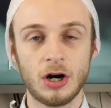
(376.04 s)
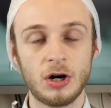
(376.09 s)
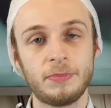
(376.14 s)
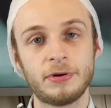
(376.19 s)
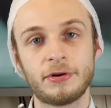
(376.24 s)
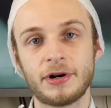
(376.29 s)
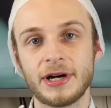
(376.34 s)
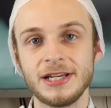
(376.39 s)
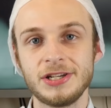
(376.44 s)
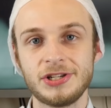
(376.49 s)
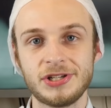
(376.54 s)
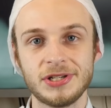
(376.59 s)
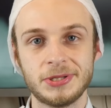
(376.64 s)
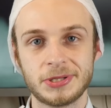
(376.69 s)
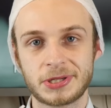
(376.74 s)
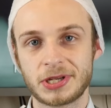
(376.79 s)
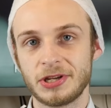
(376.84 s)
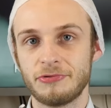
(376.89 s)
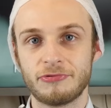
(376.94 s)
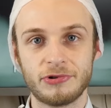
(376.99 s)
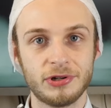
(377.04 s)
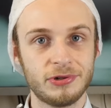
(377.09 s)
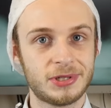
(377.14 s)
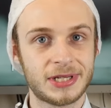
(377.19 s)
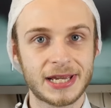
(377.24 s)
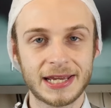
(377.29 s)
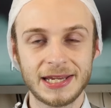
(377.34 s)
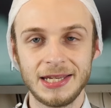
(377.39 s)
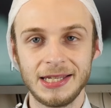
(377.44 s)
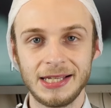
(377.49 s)
Operations can
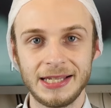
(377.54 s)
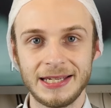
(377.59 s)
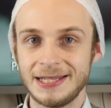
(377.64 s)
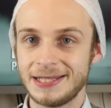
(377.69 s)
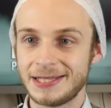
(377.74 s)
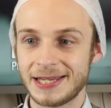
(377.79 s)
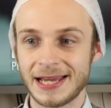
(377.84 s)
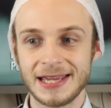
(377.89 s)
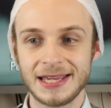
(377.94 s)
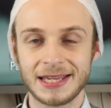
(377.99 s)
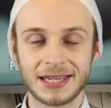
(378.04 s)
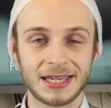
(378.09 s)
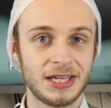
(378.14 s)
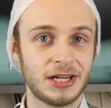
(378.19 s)
routinely take,